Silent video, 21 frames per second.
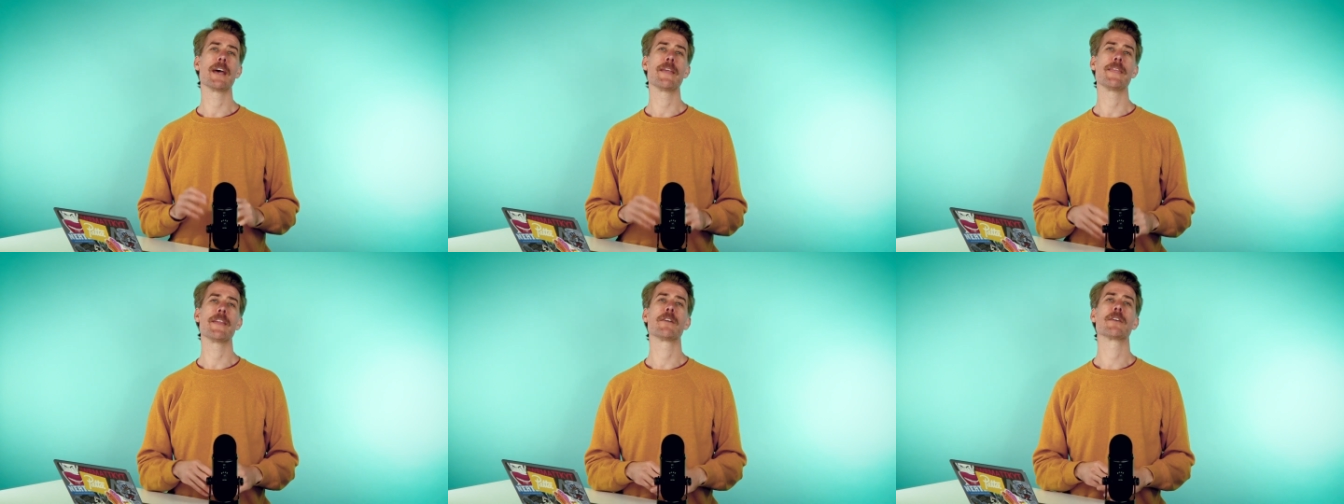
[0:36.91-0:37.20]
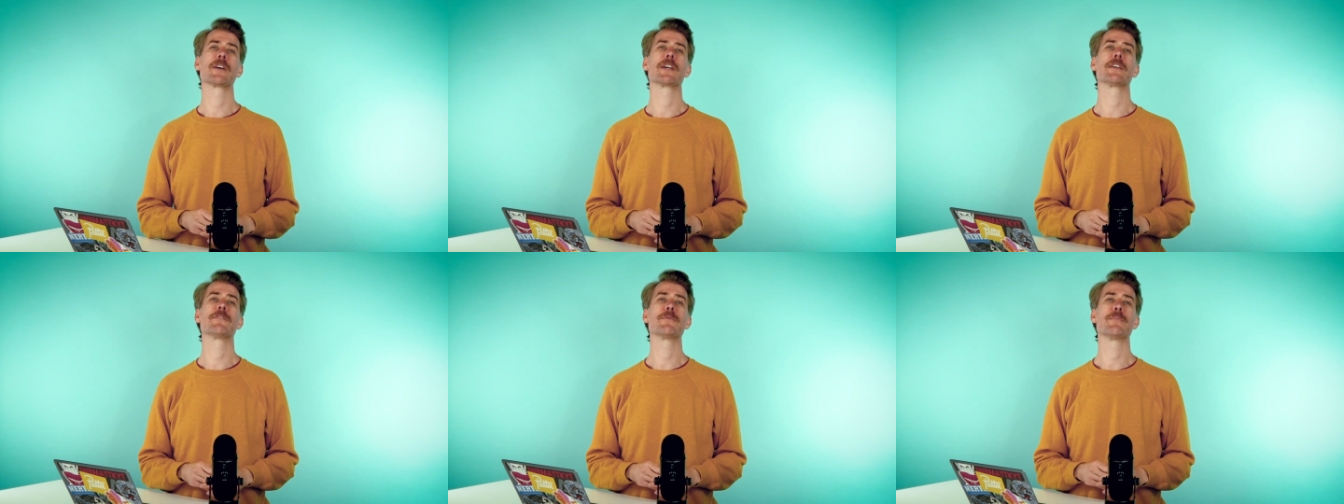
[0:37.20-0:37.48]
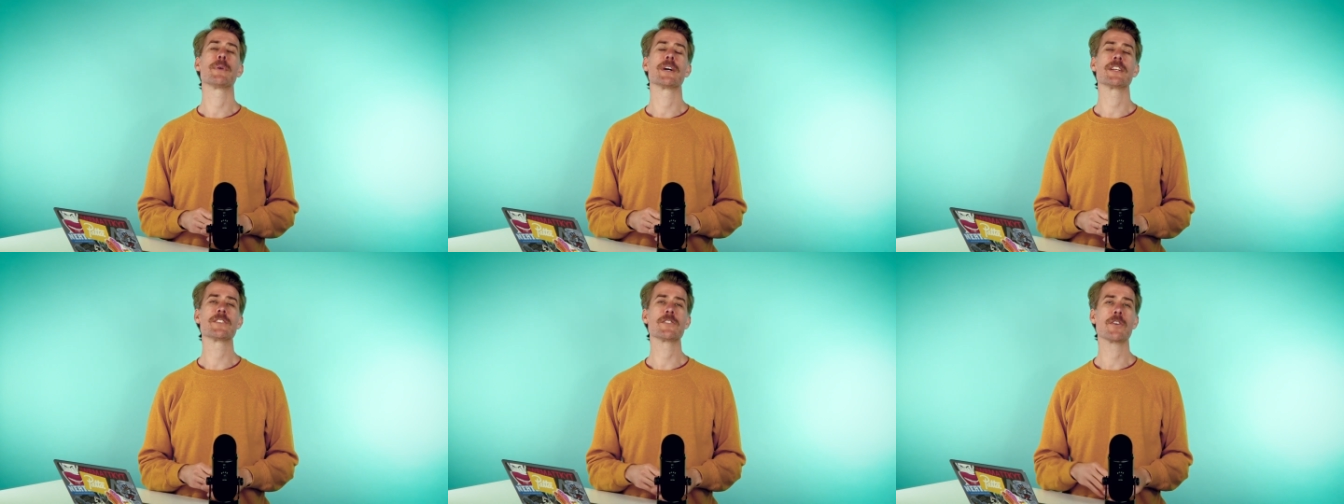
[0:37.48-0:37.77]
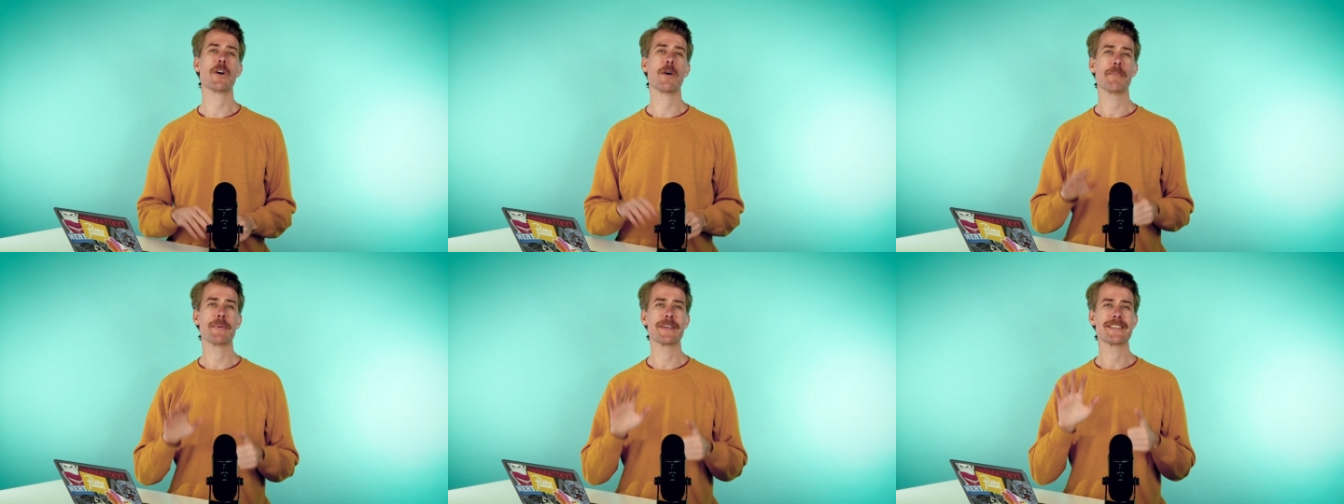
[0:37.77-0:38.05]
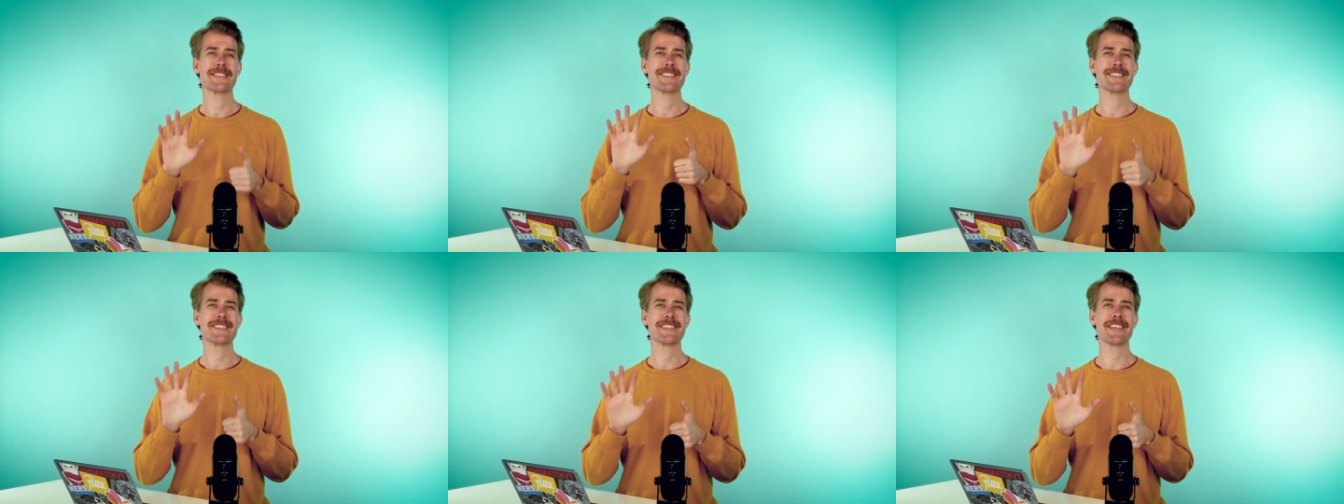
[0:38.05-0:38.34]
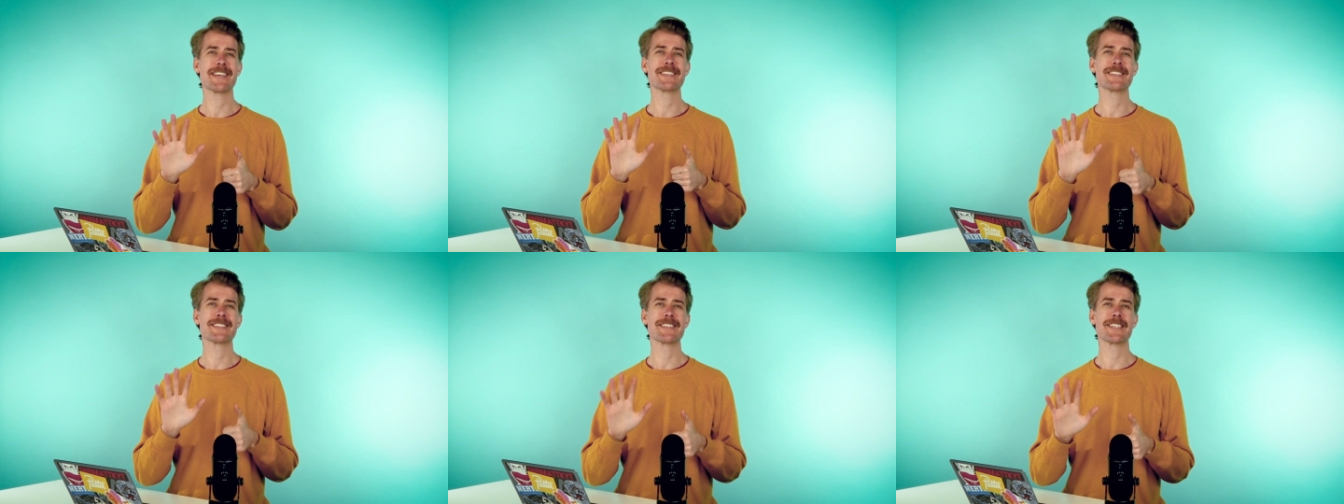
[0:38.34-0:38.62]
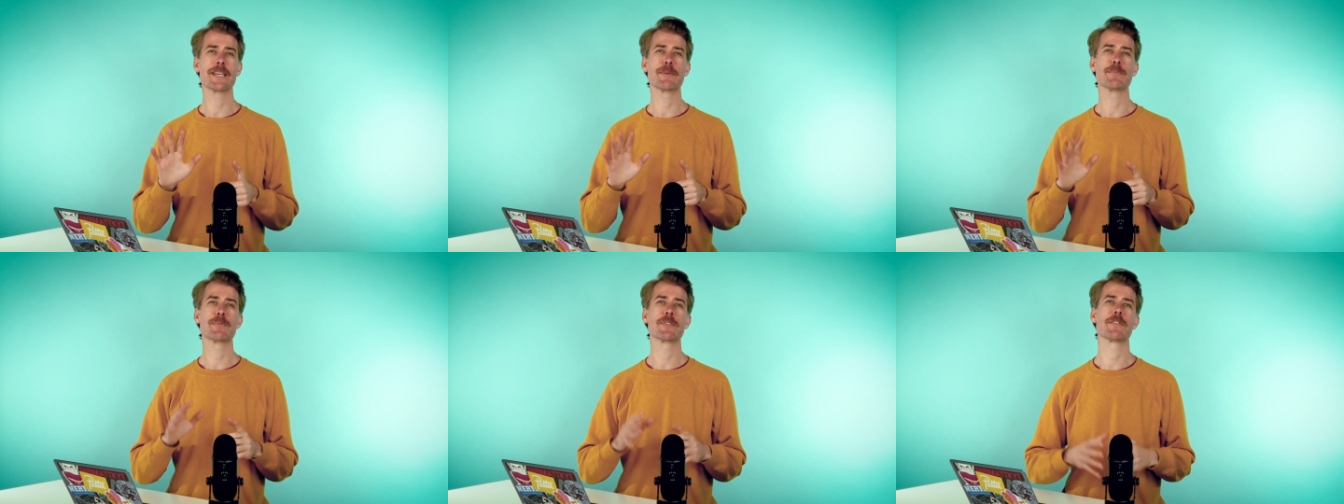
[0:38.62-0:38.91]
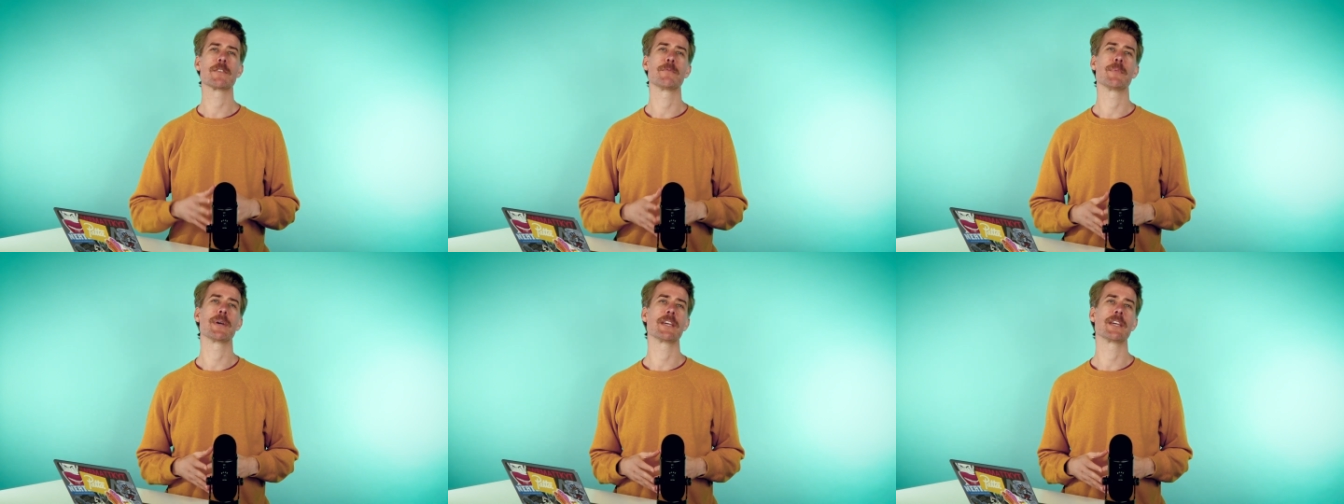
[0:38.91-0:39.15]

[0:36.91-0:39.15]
and then I'll give you my top 6 tips for